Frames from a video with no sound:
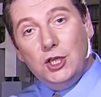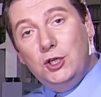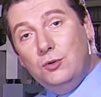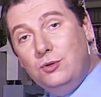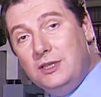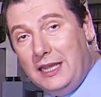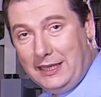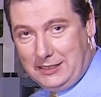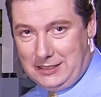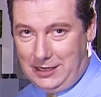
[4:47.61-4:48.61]

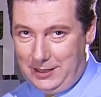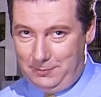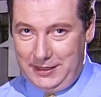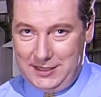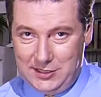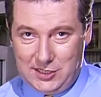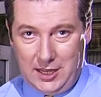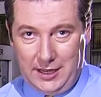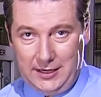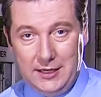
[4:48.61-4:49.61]
unique slant bed
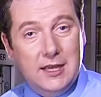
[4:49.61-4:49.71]
design,